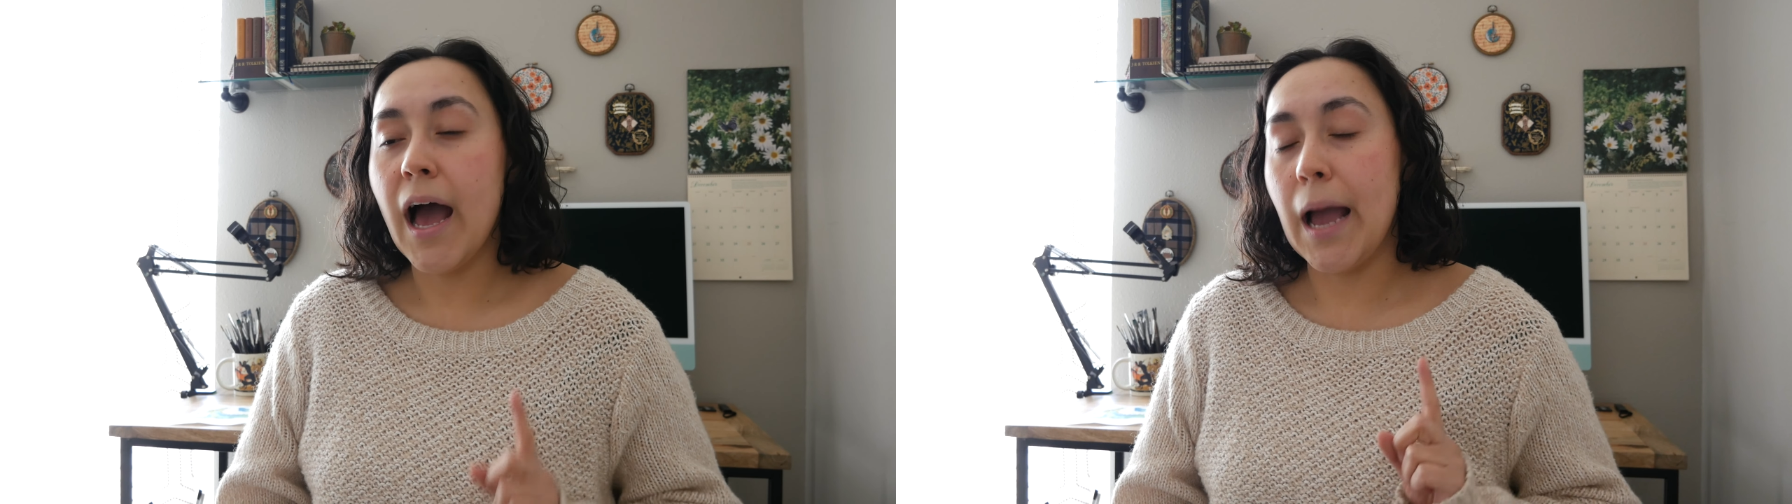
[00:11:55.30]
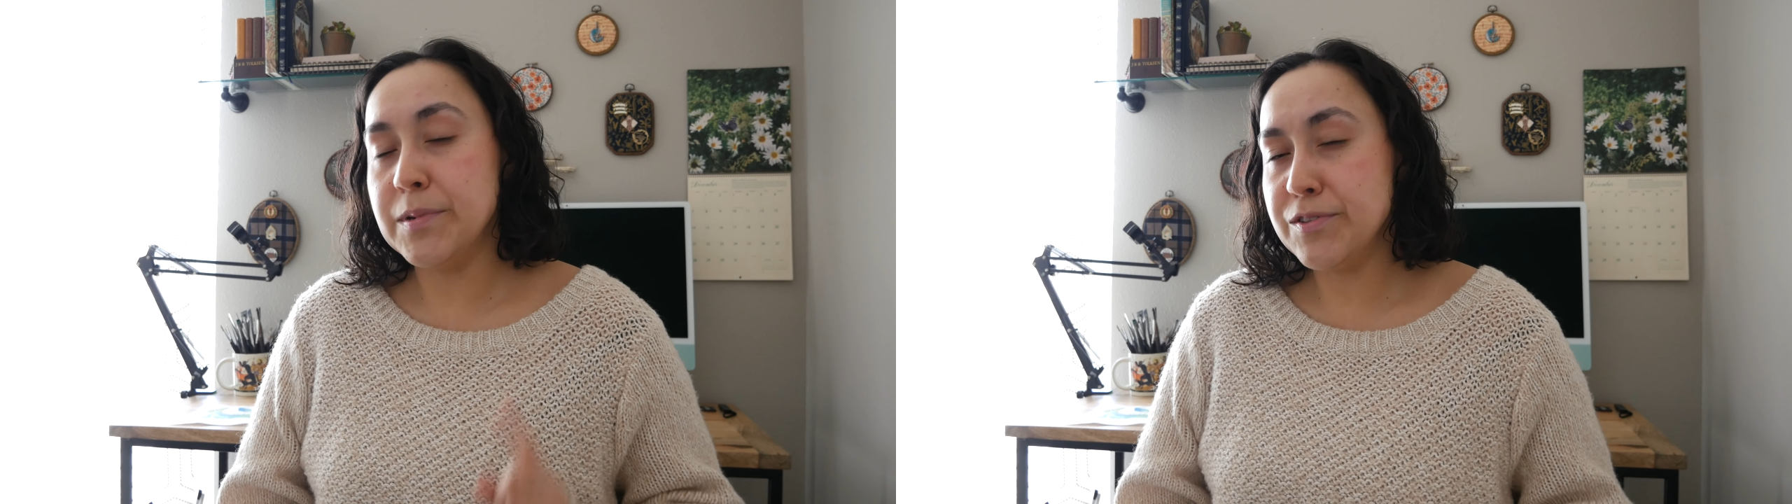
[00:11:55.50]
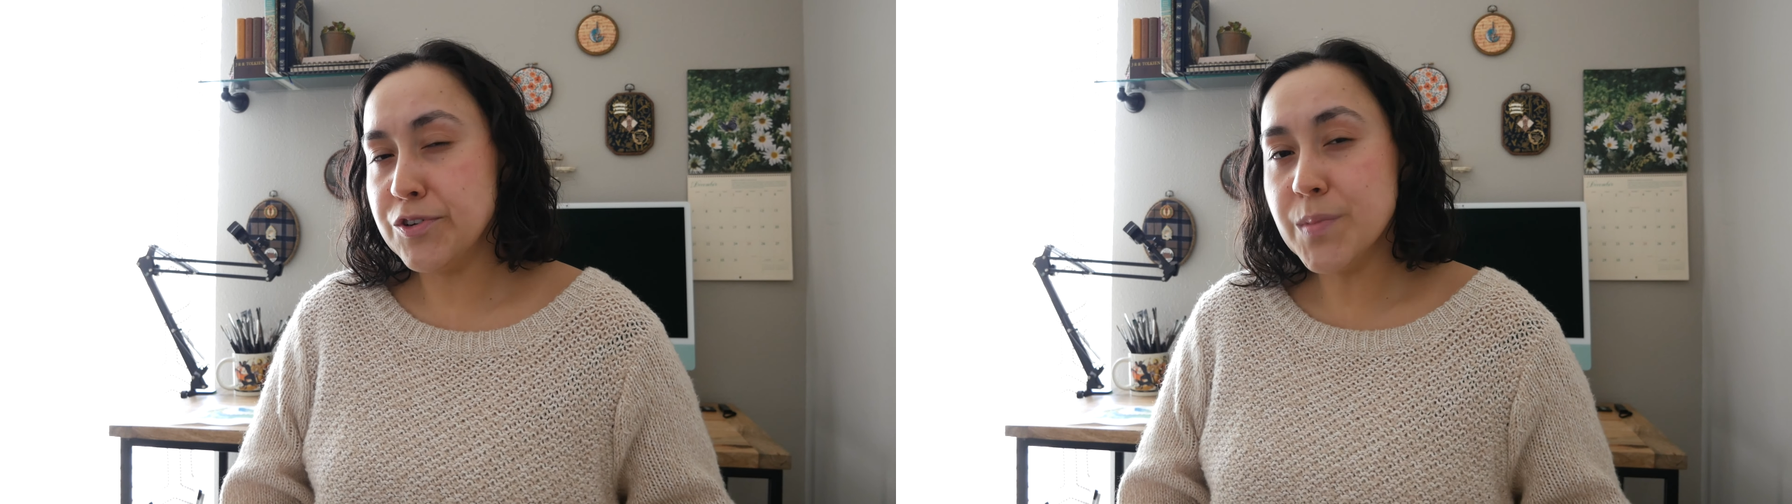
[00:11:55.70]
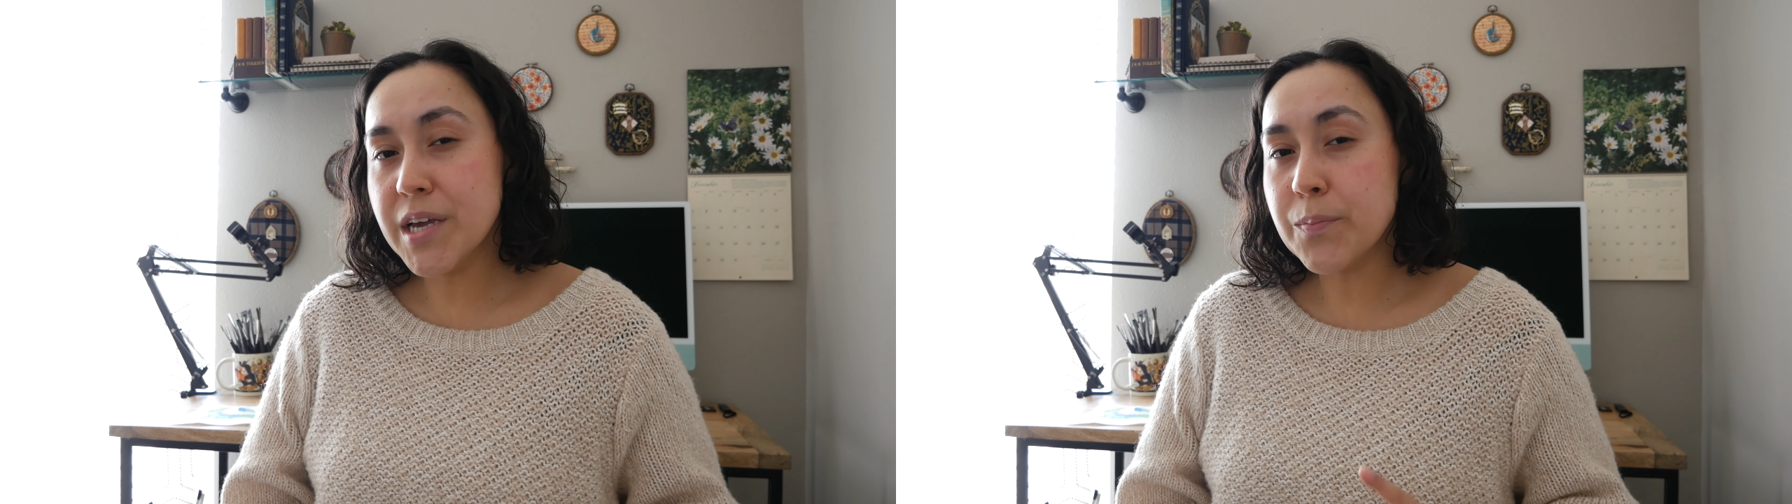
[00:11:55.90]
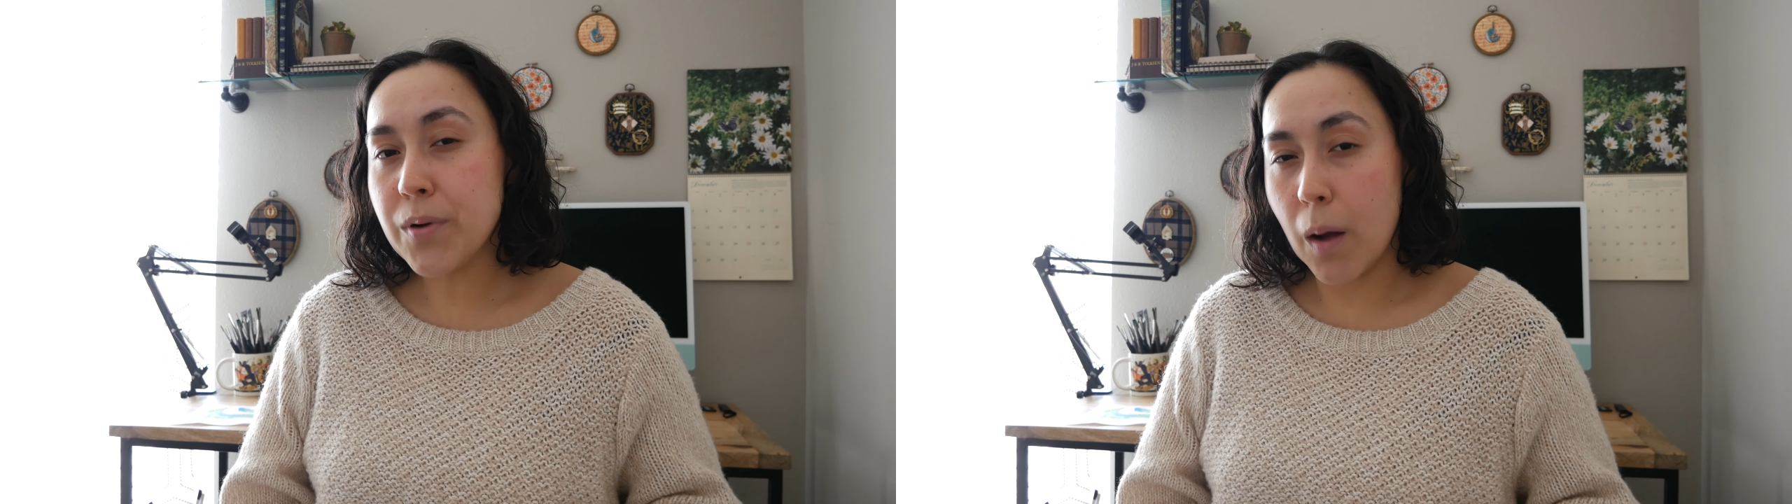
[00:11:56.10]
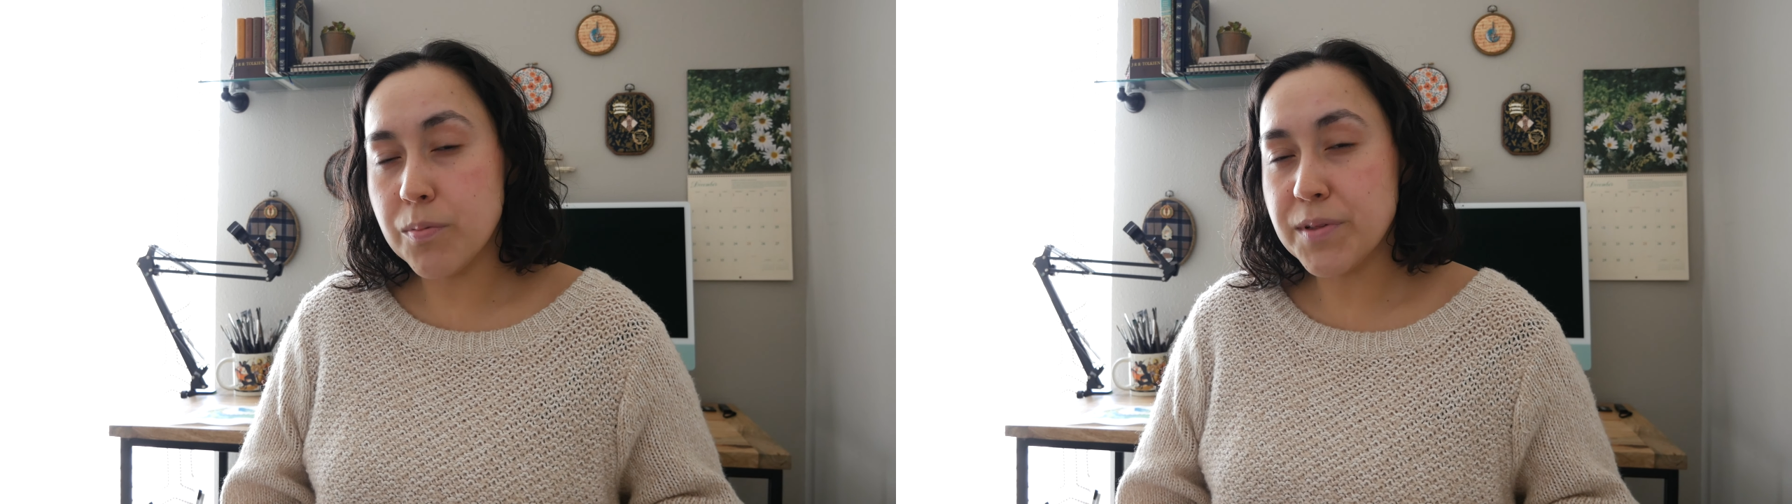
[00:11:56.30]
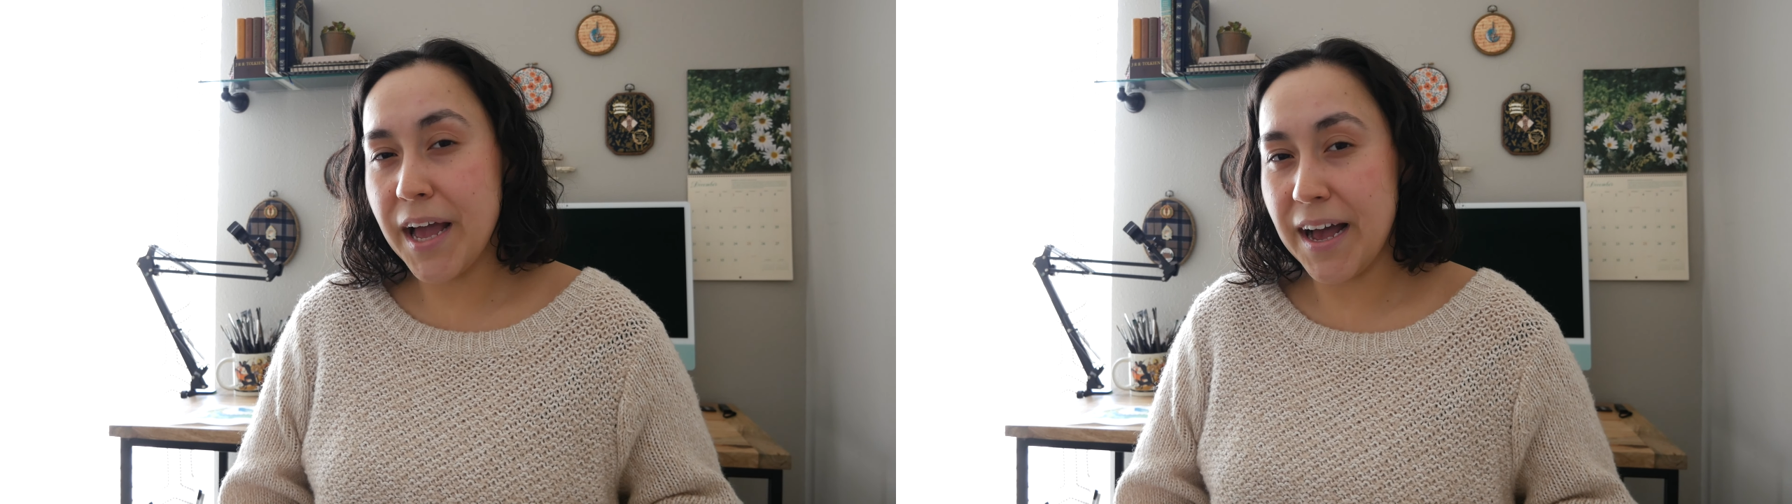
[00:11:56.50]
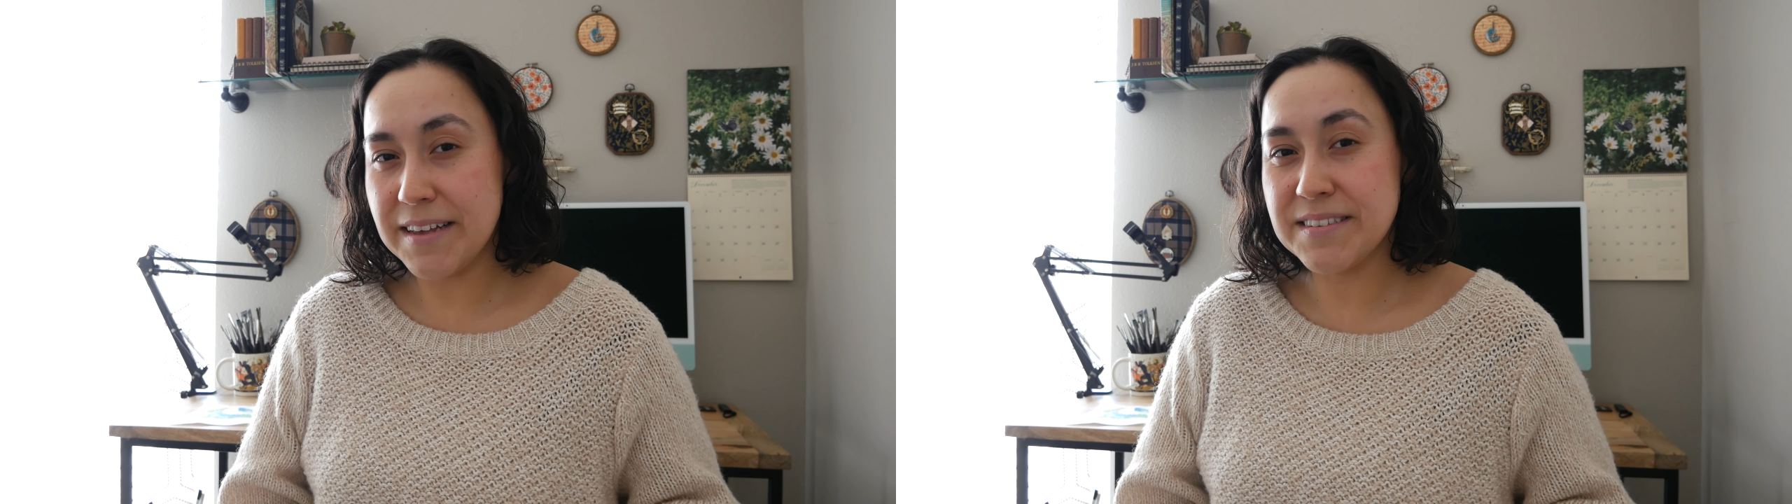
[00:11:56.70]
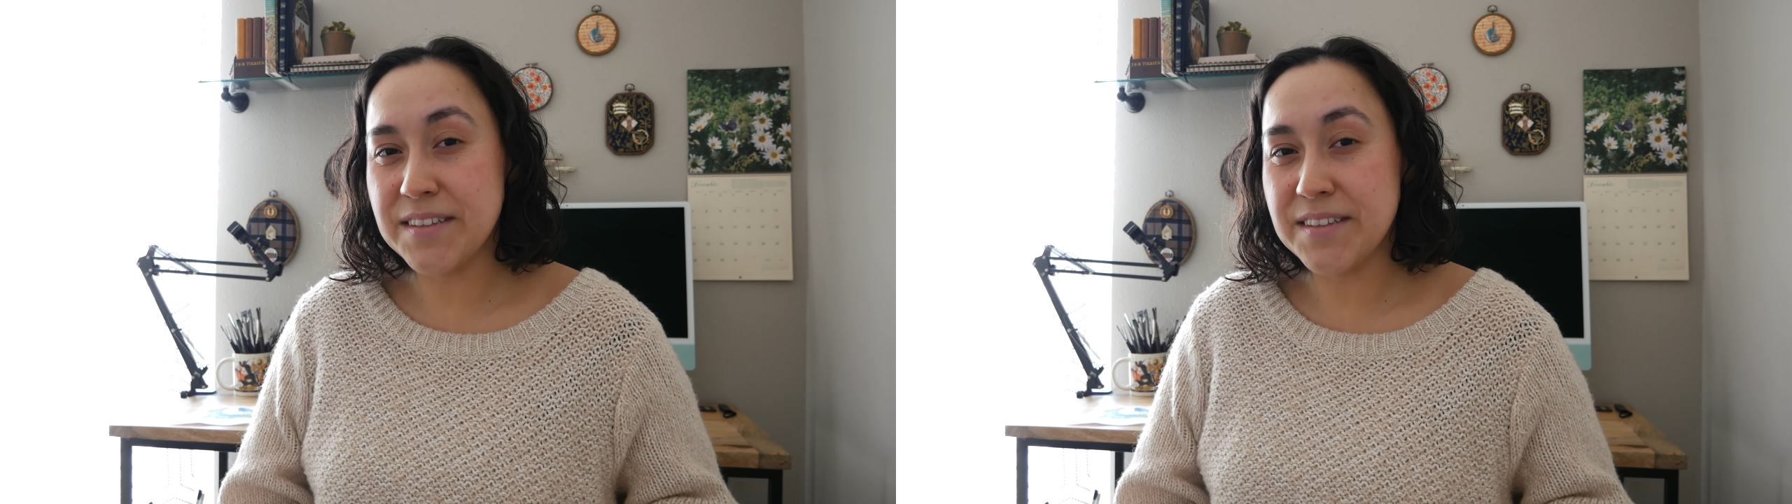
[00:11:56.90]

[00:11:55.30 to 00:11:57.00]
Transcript: I'm assuming it probably has